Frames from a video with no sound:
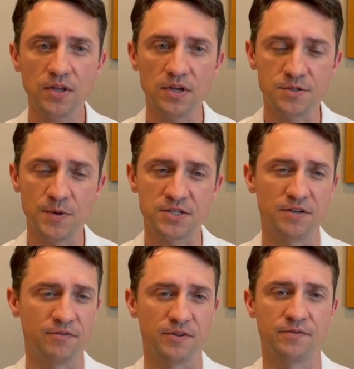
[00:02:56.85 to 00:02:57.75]
especially
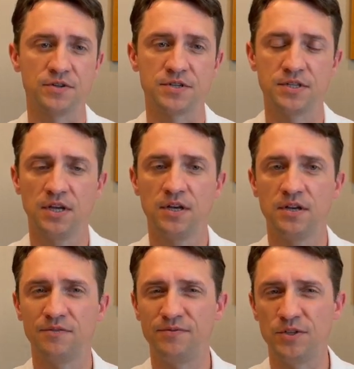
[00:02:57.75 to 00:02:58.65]
for the first
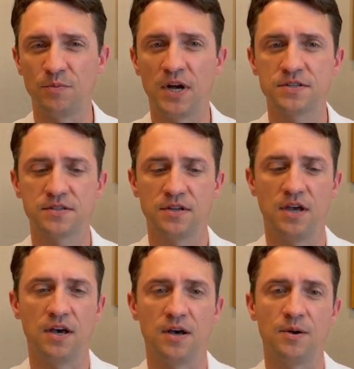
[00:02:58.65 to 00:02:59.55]
few months,
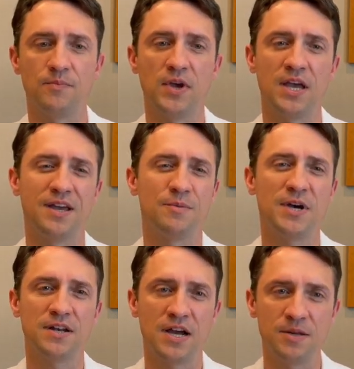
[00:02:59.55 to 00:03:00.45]
and
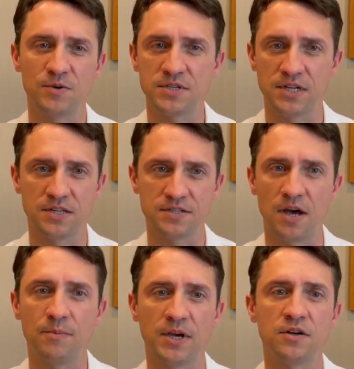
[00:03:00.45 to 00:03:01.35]
about 90% of the time that